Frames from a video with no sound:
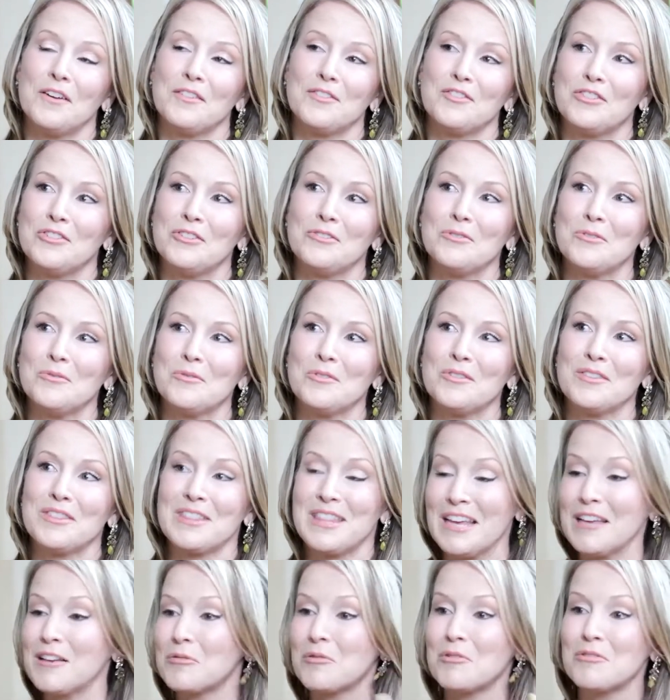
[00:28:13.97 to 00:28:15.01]
to
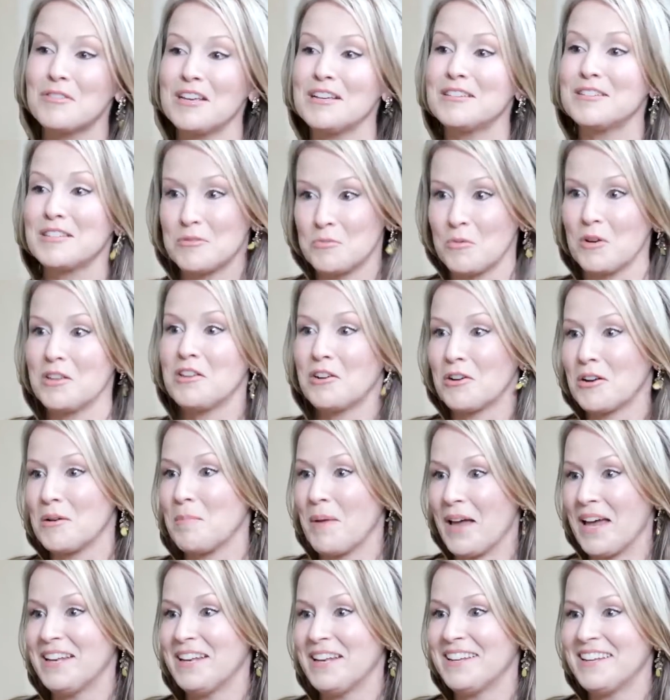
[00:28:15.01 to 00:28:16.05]
think through things is when they're in
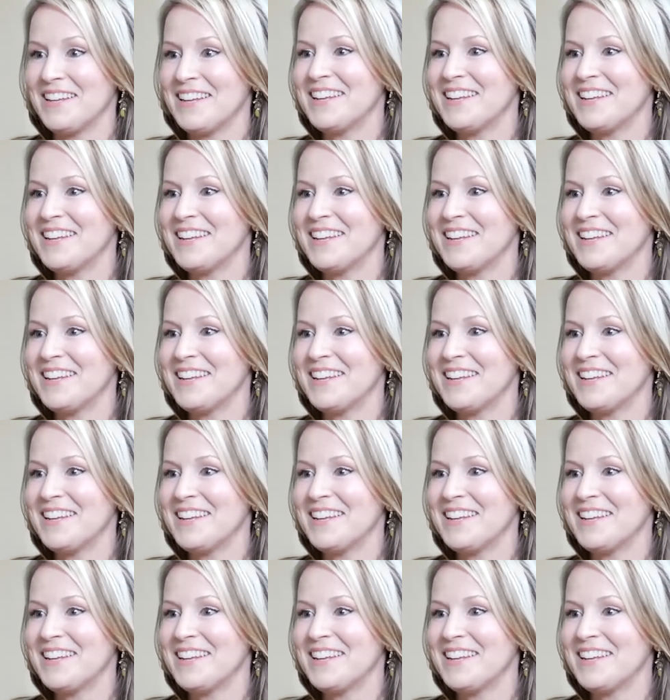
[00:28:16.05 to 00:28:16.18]
bed.